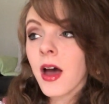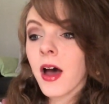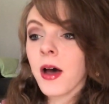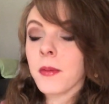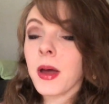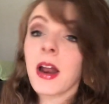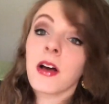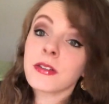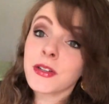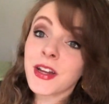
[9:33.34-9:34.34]
And I
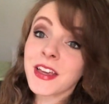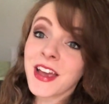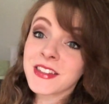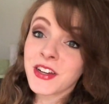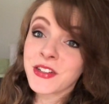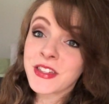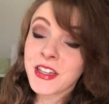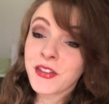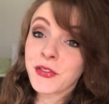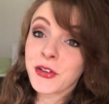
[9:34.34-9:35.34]
also got a cast iron
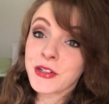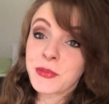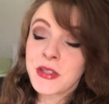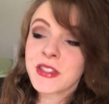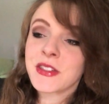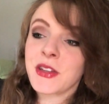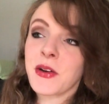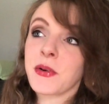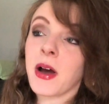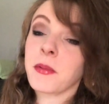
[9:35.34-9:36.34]
skillet for Christmas,
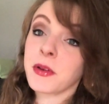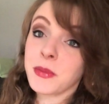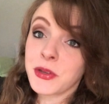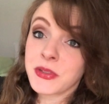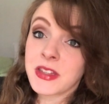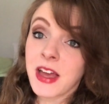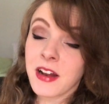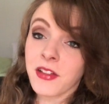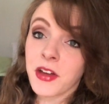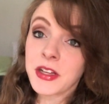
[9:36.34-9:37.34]
so I'm going to be using that
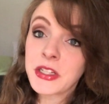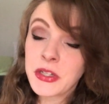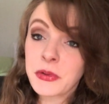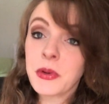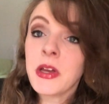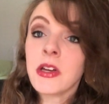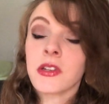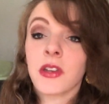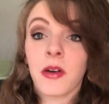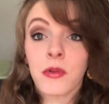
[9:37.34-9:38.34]
a lot too.
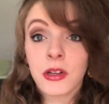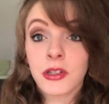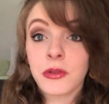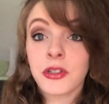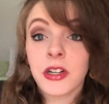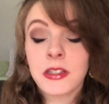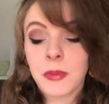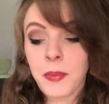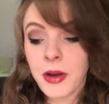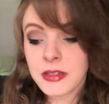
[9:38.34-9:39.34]
So I want to address
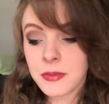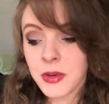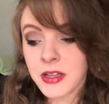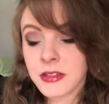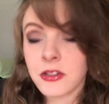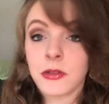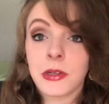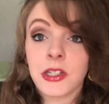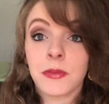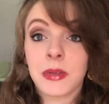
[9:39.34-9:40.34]
my pots and pans
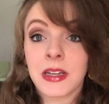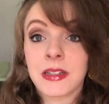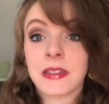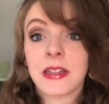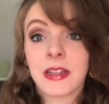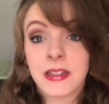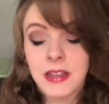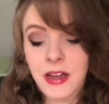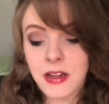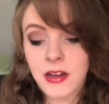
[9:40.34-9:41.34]
situation because it has
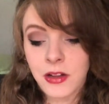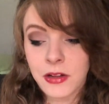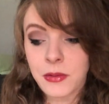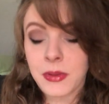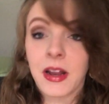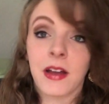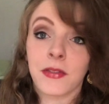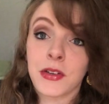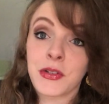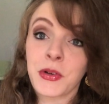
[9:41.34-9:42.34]
gotten a little bit out
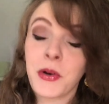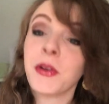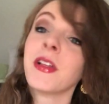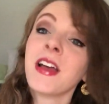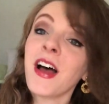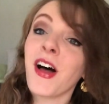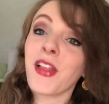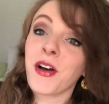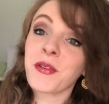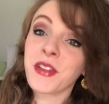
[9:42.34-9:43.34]
of control,
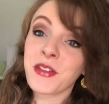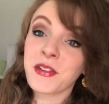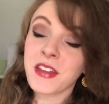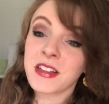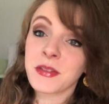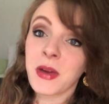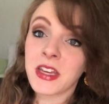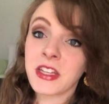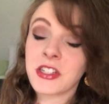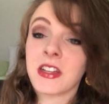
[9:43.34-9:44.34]
along with other things in my
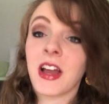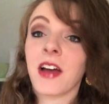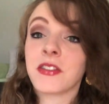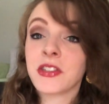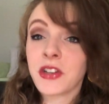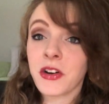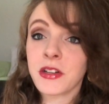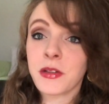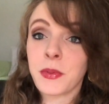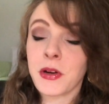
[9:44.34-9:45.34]
kitchen. I've
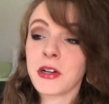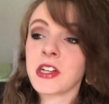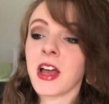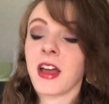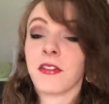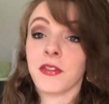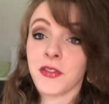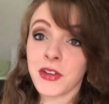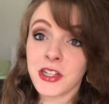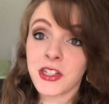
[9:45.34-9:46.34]
started the purge, I haven't
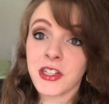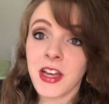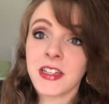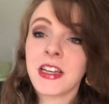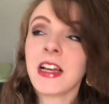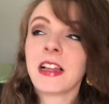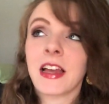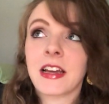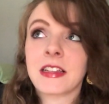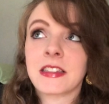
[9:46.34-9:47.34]
finished yet.
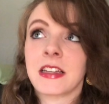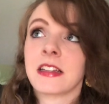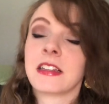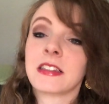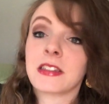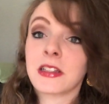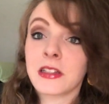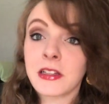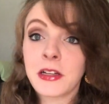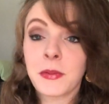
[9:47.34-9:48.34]
Like I said, this is a
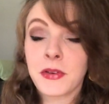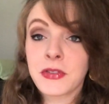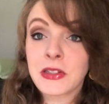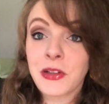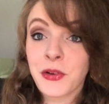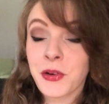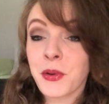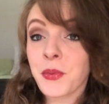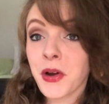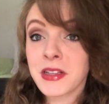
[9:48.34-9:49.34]
little bit of a slower
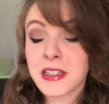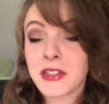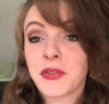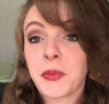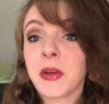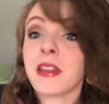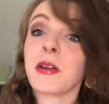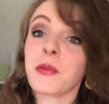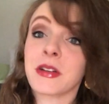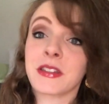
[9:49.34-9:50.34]
going process for me than
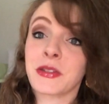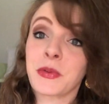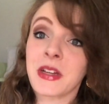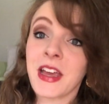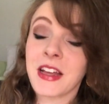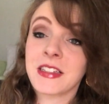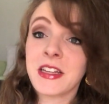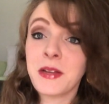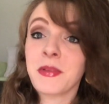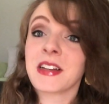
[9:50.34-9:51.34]
it was in
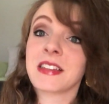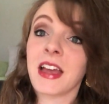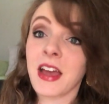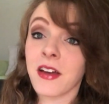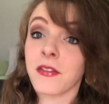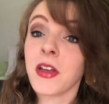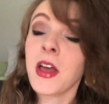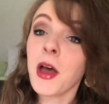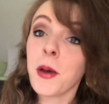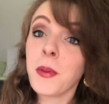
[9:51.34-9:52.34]
2018 because I have
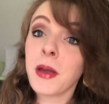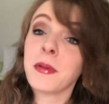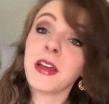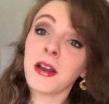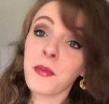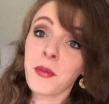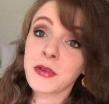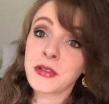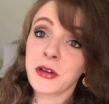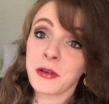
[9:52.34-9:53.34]
a baby and I'm
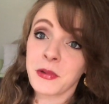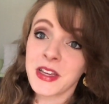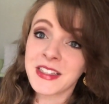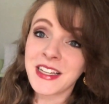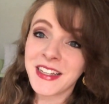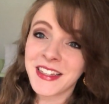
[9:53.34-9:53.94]
almost 30 weeks.